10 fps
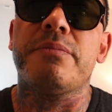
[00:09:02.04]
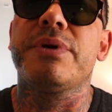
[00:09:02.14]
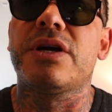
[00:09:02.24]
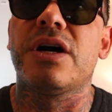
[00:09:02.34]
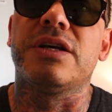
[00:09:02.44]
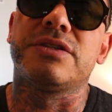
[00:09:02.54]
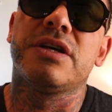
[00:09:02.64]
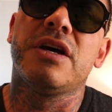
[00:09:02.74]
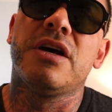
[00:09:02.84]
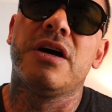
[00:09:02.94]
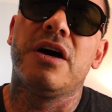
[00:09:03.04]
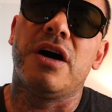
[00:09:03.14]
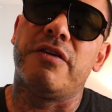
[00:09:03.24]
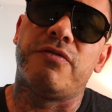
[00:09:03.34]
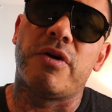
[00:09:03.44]
because
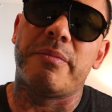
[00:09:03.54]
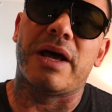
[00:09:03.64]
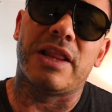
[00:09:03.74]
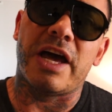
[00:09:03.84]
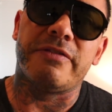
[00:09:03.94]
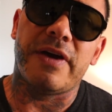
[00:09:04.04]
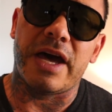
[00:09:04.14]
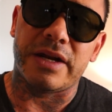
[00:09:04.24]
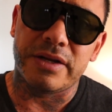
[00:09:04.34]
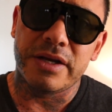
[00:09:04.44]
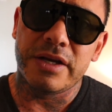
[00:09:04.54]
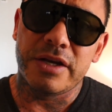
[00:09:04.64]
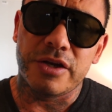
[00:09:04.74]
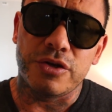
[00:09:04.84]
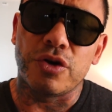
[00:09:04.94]
of what my life had,
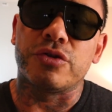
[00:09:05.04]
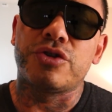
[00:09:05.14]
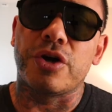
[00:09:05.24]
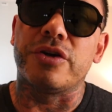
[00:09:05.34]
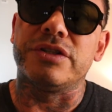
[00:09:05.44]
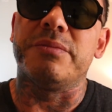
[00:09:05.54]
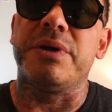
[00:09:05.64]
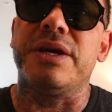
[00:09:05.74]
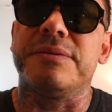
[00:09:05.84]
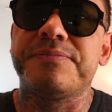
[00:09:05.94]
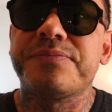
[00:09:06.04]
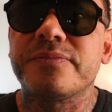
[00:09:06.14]
you know, turned to be.